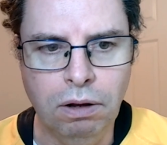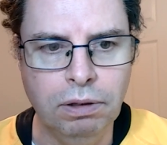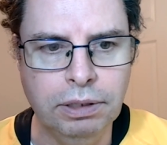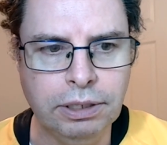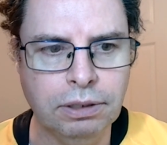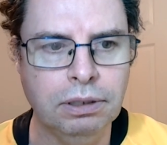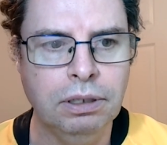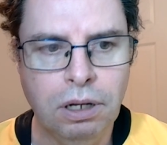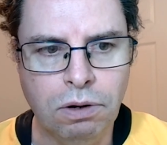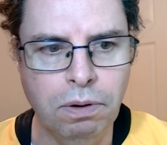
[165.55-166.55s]

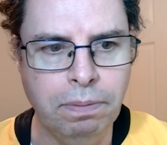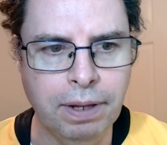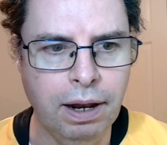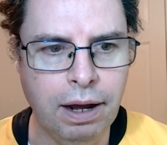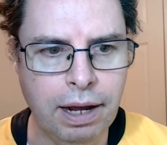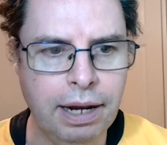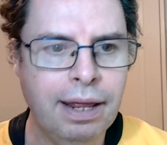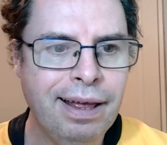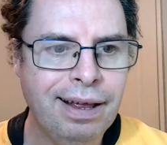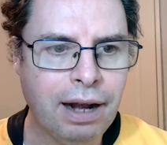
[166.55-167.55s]
Ulster go up the
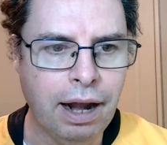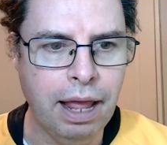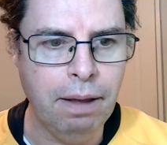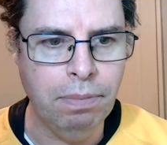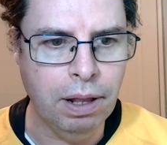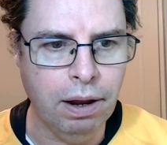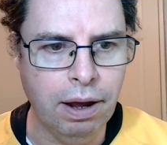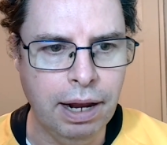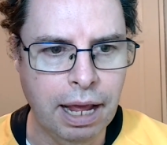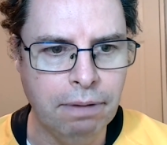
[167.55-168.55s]
line, claim the
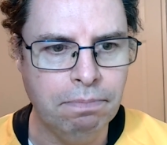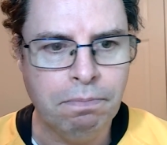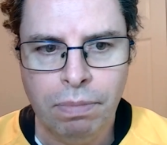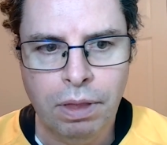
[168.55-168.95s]
line out.